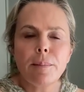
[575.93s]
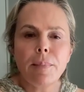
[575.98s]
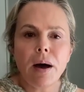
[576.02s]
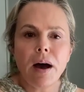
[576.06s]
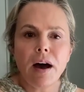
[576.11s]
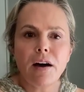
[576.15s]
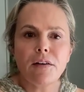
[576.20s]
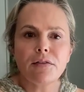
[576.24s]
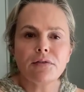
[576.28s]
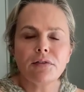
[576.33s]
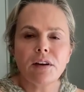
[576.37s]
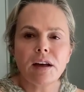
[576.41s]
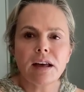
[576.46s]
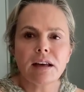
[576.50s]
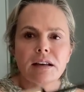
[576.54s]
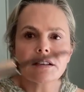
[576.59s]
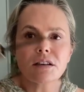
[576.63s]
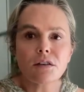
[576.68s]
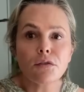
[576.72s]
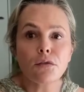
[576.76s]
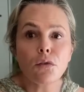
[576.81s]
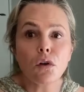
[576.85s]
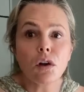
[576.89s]
perfect
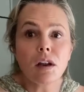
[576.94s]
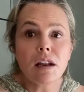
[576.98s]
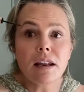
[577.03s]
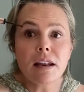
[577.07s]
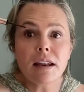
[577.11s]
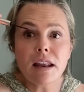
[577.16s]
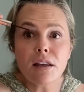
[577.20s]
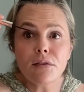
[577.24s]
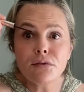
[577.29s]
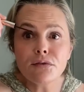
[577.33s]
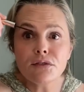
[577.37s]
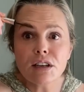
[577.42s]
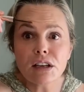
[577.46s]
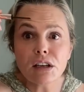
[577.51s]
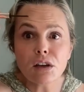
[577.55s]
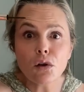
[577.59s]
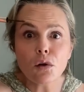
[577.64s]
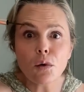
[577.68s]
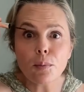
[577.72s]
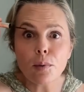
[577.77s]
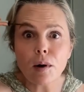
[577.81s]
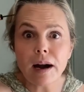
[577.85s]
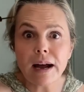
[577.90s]
for lifting
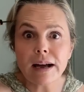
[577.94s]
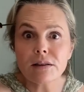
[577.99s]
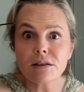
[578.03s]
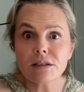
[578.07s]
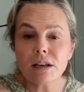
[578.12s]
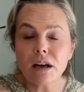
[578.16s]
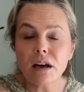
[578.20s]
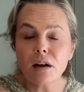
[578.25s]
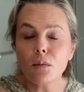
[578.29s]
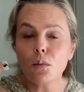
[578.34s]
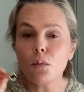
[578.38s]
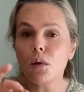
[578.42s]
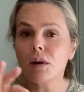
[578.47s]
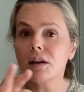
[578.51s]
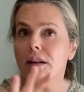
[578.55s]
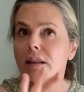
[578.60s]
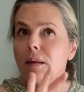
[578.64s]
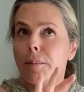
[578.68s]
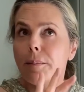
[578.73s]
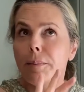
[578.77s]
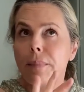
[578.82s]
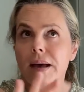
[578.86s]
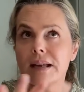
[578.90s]
your brows up. One of
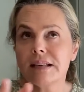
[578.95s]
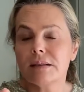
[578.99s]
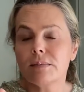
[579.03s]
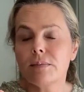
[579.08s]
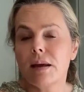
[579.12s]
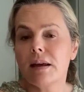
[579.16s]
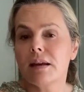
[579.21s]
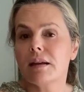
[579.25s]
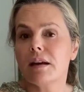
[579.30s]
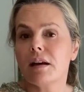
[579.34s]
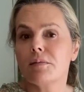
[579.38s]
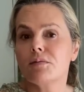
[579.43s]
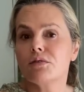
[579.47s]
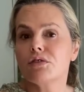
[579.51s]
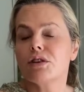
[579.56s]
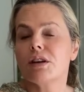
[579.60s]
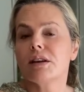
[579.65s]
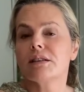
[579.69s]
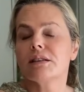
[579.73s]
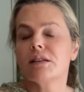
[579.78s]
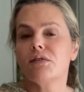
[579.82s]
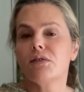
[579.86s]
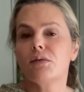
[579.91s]
the best makeup
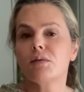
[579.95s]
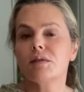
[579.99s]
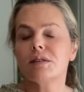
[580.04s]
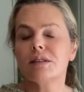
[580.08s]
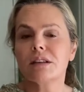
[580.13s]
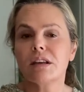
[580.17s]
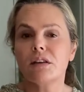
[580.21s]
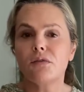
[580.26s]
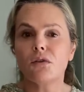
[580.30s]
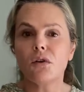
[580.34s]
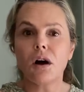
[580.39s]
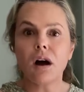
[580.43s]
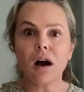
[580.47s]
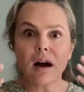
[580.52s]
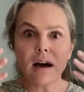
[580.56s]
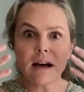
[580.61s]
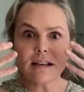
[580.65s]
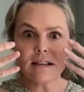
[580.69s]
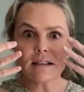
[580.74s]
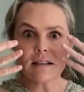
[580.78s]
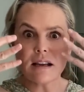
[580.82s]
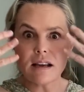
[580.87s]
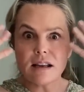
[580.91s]
tricks if you want to give your
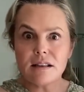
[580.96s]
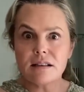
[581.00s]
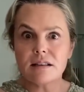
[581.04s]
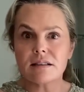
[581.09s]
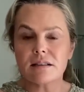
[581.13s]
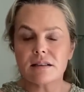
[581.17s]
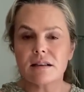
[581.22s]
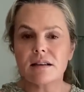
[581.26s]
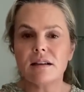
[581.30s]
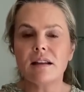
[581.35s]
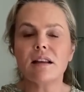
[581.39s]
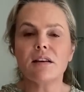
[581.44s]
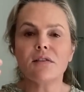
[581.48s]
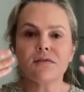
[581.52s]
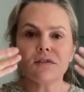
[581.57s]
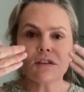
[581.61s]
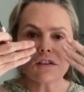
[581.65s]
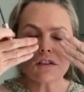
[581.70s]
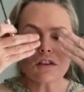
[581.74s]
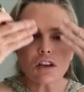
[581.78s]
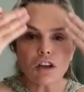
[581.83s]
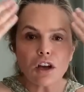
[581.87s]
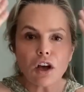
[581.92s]
eyes an instant lift
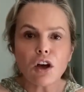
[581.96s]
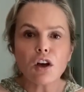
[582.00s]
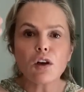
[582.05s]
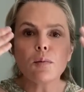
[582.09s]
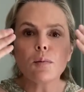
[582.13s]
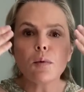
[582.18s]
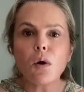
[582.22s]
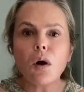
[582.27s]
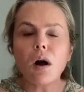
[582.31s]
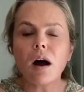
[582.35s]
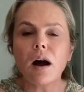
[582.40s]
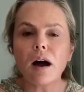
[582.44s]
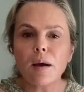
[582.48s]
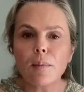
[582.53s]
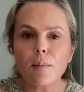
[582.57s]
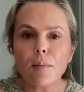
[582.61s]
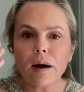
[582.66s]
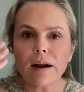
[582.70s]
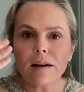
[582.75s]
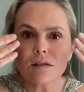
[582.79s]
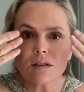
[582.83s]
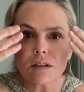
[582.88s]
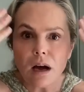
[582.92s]
is to comb your
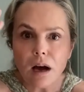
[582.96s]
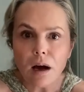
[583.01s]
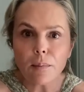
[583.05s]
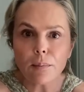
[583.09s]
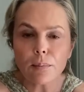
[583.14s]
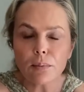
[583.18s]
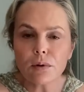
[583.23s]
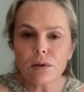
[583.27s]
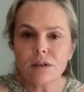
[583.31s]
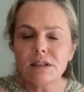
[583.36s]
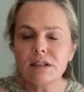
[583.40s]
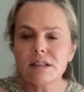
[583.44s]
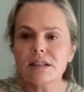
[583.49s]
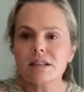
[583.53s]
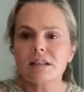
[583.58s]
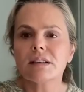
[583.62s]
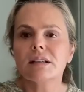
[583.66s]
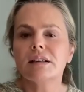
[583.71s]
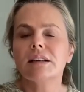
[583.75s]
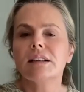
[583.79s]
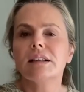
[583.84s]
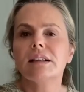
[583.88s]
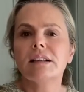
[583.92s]
eyebrows
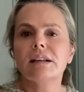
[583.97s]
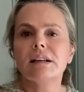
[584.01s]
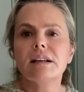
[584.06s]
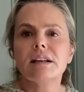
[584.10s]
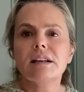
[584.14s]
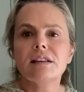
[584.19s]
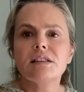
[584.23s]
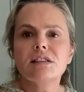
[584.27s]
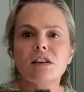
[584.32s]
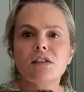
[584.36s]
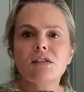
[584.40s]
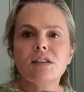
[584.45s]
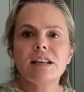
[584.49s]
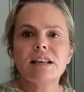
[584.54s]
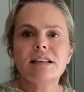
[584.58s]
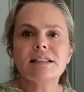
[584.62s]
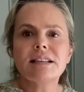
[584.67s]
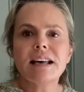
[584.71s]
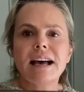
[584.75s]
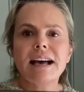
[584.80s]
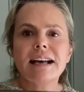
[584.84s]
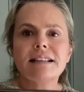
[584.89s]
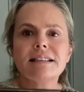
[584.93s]
upwards. So
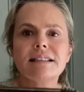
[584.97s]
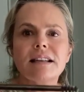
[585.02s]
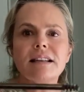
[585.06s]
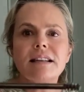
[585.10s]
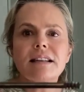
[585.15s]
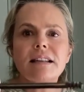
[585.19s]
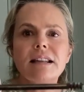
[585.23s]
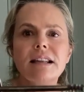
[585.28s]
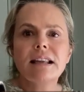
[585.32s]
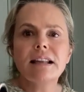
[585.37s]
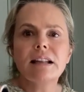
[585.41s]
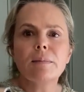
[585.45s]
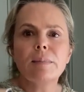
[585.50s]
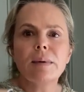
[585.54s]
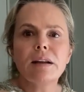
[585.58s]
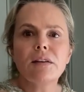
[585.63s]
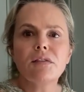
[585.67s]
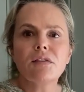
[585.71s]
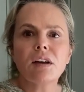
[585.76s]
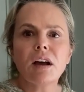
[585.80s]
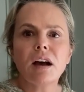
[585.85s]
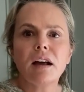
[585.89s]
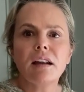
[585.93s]
this adds a little bit
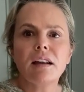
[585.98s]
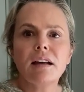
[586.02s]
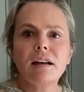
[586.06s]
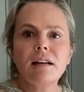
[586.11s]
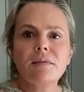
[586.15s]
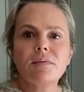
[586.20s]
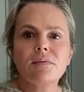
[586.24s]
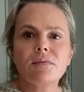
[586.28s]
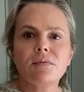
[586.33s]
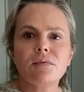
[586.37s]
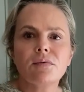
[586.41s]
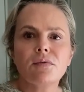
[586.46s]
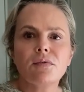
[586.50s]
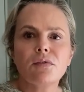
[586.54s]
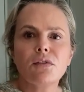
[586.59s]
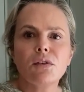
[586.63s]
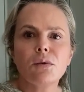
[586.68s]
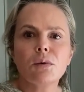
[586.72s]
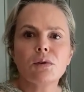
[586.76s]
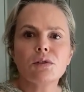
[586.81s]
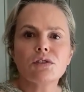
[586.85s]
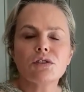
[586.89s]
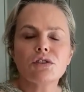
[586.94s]
of colour if
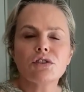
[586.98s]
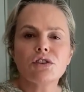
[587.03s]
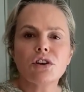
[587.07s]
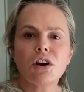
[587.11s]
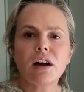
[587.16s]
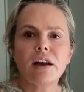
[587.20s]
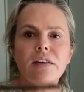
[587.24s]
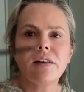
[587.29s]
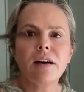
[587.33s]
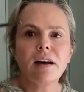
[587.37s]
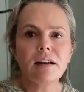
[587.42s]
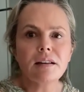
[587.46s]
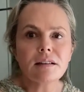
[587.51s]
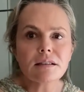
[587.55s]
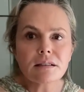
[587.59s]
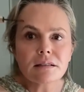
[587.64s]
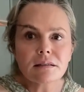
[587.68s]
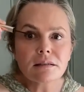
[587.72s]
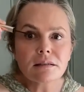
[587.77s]
you want to try that.